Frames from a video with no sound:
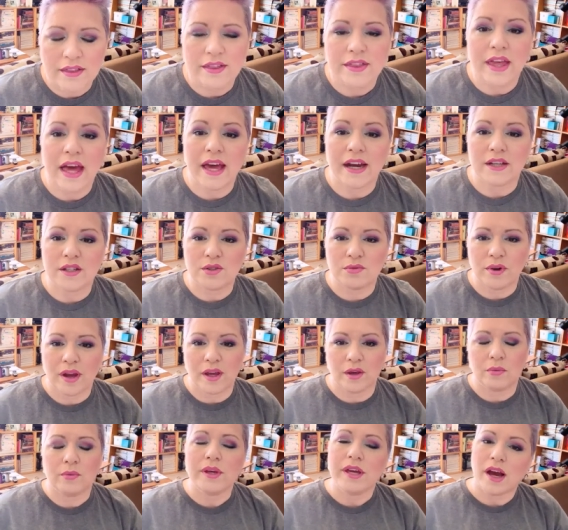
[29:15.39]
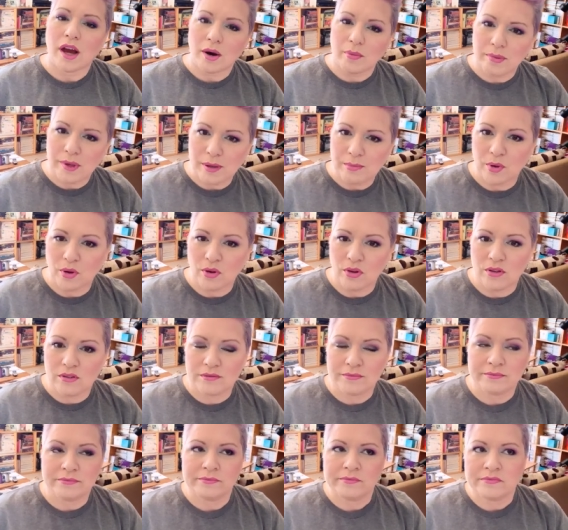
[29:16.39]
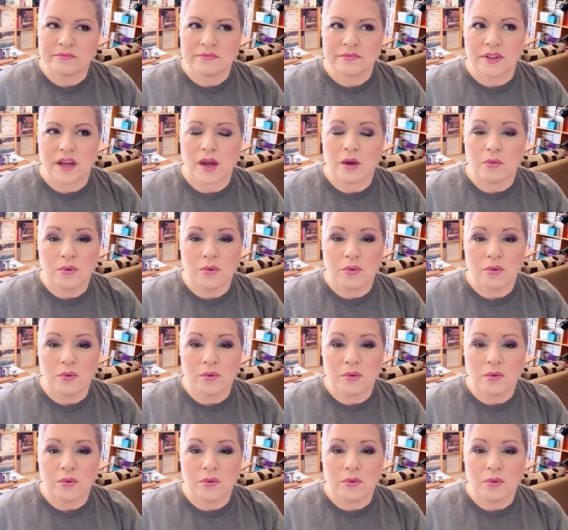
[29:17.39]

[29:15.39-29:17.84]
That is right. We are people. I